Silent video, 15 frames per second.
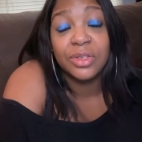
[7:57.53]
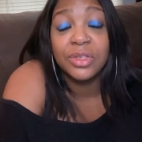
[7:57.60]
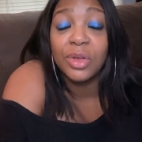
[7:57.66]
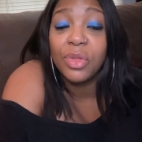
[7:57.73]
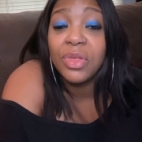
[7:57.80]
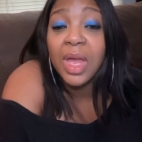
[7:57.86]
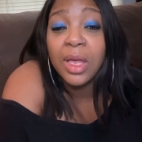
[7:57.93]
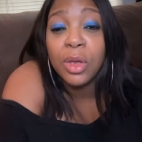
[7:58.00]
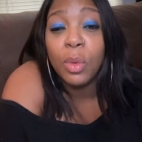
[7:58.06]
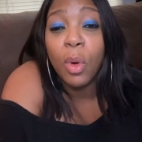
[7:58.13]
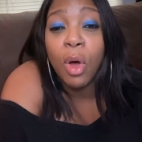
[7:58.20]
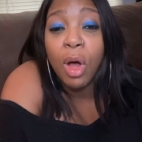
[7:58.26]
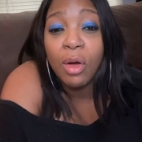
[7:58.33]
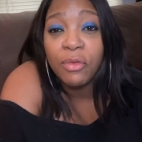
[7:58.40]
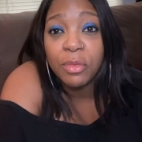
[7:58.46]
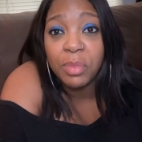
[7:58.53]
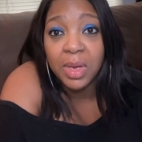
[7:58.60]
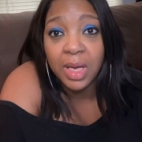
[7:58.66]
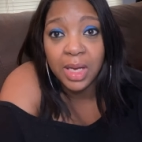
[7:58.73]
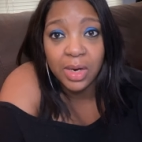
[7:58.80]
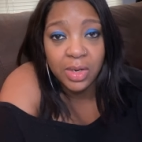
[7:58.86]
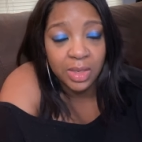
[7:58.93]
So thank you all for being
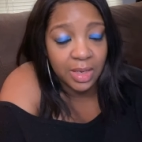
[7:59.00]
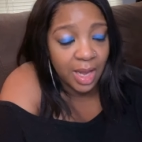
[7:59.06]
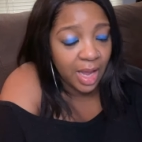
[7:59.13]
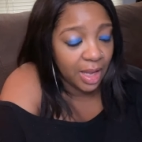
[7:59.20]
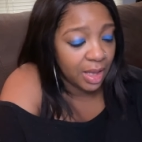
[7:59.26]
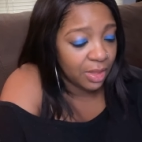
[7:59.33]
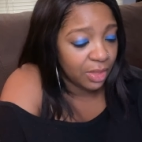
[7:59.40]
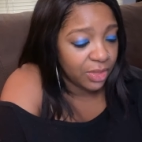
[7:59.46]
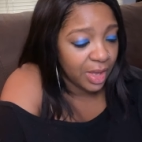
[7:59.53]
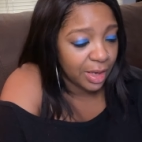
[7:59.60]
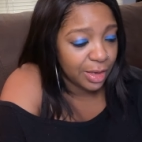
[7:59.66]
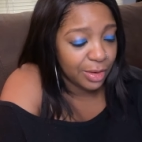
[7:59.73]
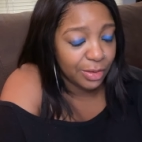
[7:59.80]
here today and thank you